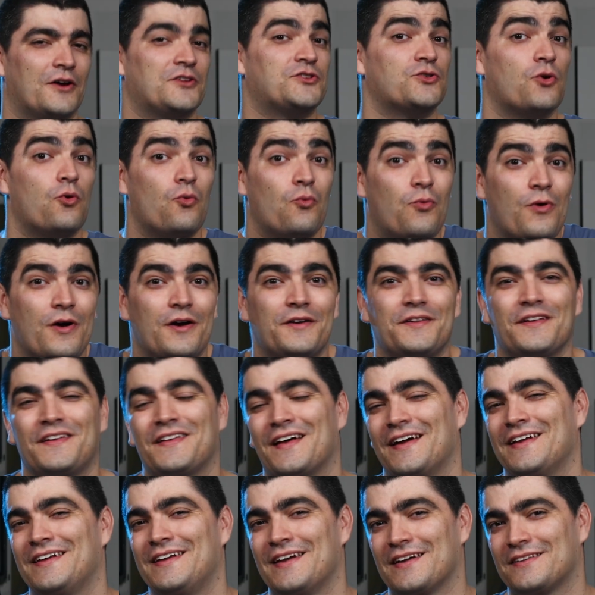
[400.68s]
right, so where did
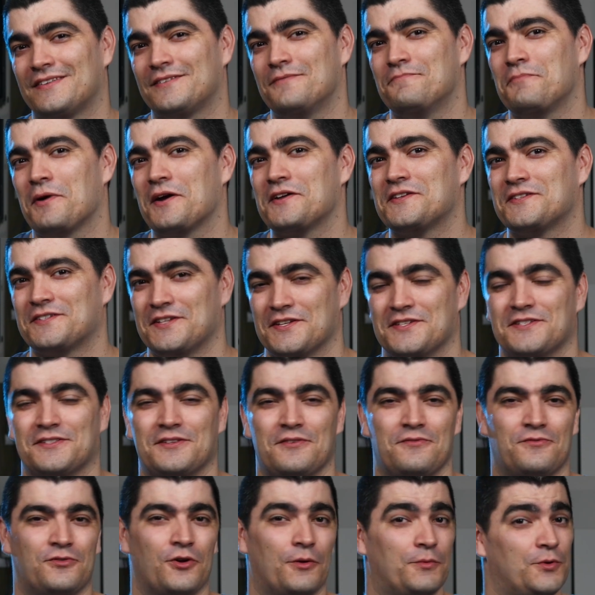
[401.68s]
I get my
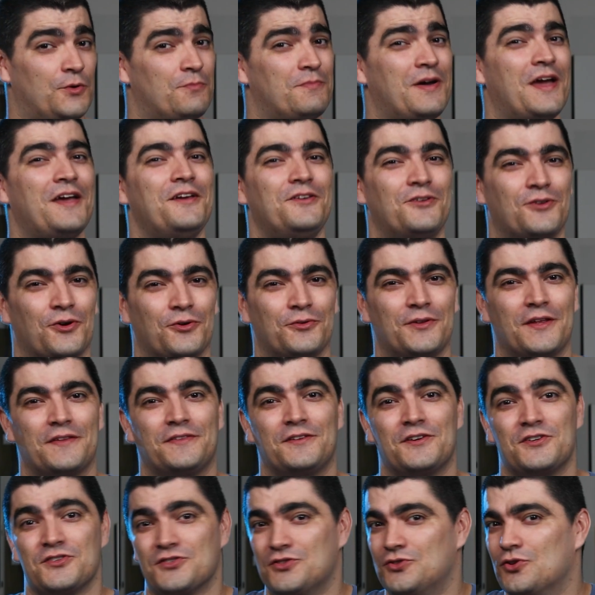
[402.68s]
system from? You may know that
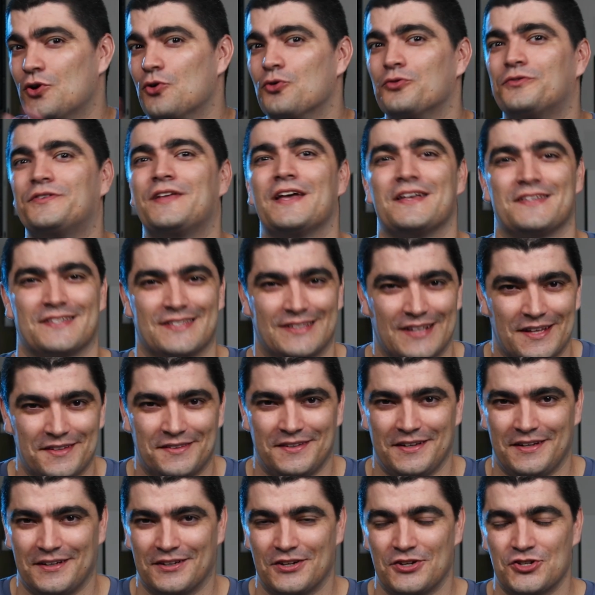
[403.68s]
there's no Tesla
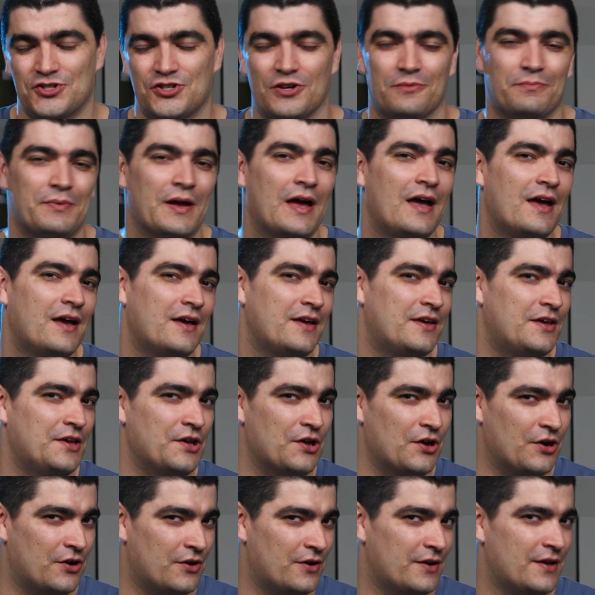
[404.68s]
dealership
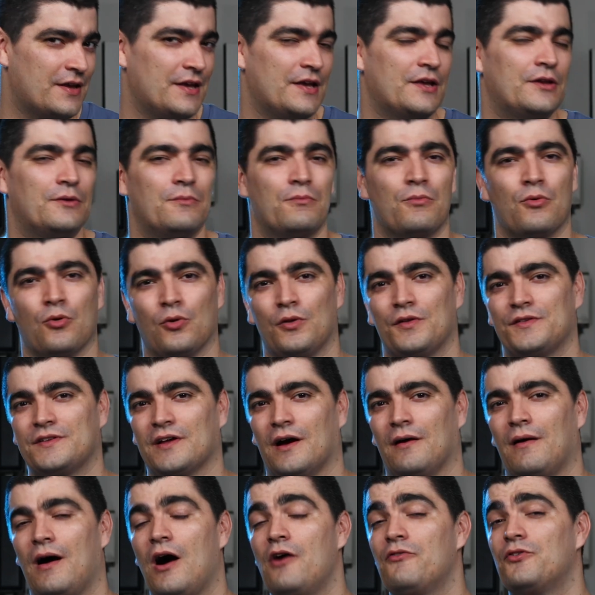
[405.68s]
here in Malta.
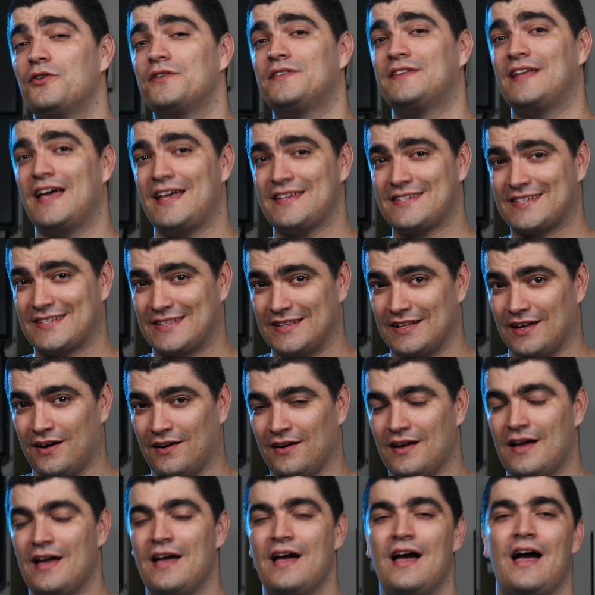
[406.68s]
However,
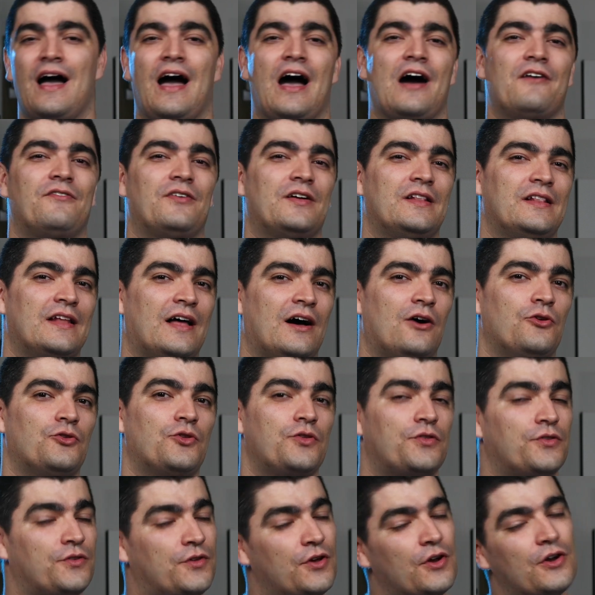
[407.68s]
Tesla have
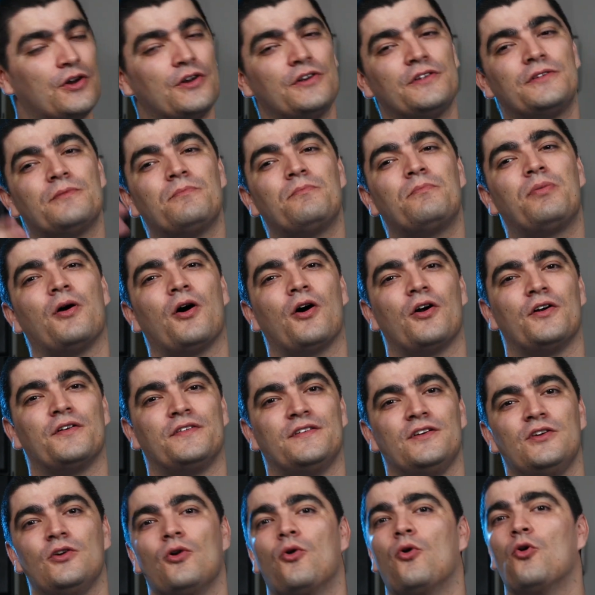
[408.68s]
allowed
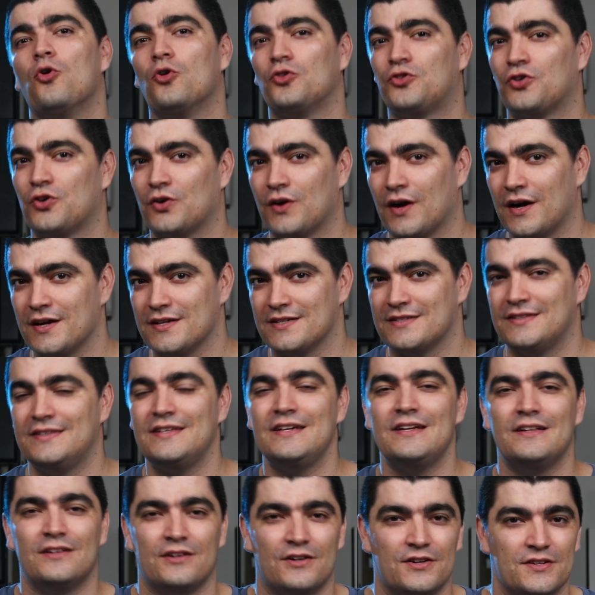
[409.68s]
third-party authorized
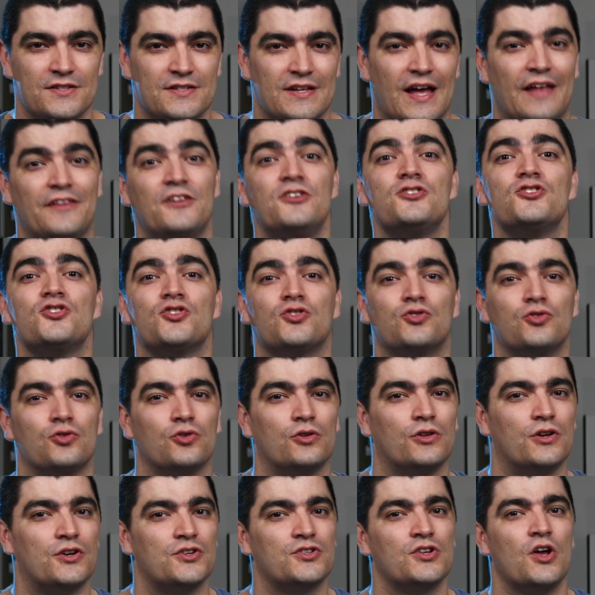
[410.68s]
dealers and
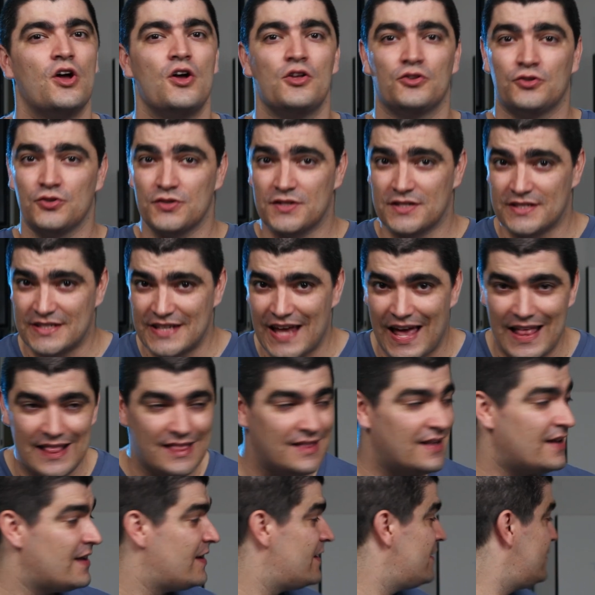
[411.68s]
installers to
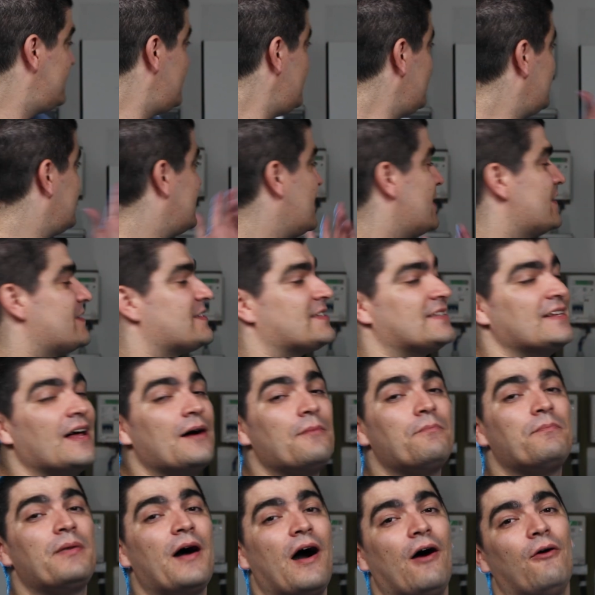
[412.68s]
sell the
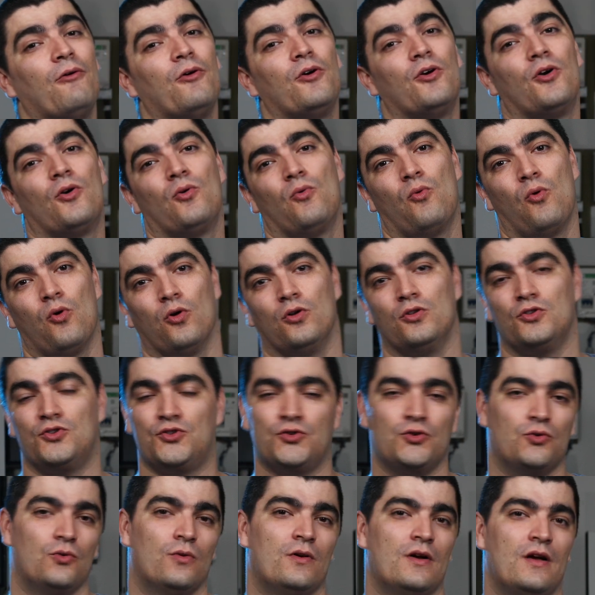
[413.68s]
Tesla Powerwall
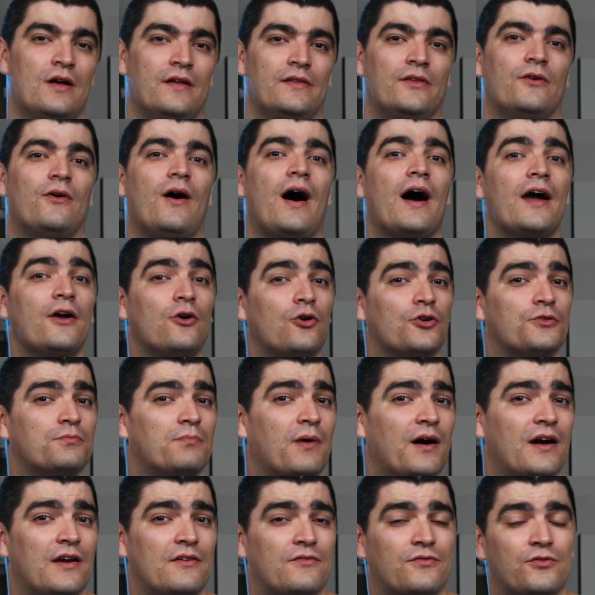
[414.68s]
2. Now, I got
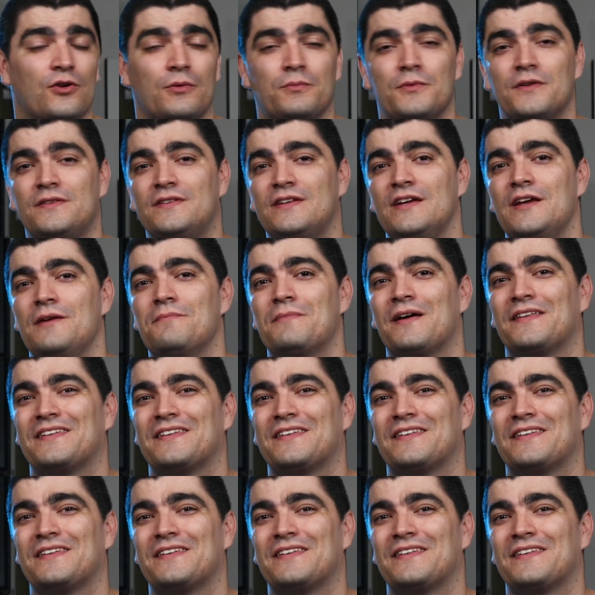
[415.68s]
mine from the team